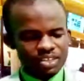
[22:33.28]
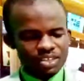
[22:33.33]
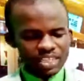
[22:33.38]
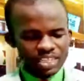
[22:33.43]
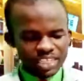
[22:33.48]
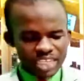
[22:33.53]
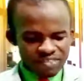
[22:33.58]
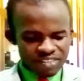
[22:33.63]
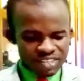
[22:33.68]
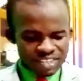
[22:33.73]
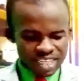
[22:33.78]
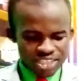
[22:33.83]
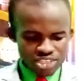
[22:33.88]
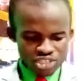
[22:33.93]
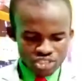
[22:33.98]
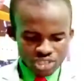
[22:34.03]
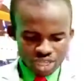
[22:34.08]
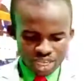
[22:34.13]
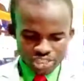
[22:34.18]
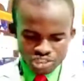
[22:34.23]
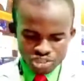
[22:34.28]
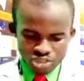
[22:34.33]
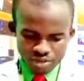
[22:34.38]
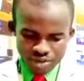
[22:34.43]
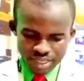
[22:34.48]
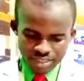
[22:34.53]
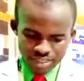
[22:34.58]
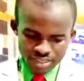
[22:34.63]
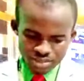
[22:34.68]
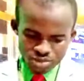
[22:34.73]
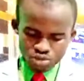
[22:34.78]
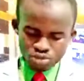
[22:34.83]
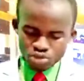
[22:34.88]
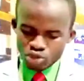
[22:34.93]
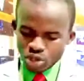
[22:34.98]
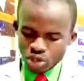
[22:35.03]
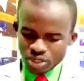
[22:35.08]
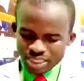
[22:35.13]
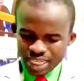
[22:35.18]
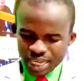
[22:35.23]
Gave this assurance to
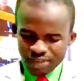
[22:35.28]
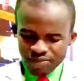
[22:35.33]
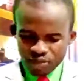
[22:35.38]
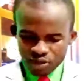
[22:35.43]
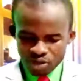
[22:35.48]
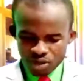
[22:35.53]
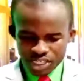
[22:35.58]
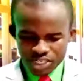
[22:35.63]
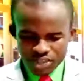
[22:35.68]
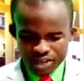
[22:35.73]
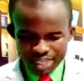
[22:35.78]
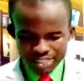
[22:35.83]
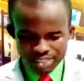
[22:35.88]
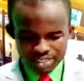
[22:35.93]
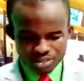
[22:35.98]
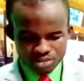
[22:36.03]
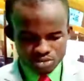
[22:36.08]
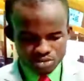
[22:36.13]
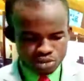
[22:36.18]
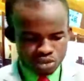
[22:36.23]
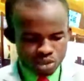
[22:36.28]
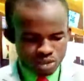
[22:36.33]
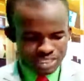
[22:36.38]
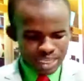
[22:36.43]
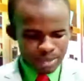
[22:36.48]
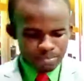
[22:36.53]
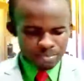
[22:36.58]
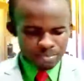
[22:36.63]
those that follow Christ, to those that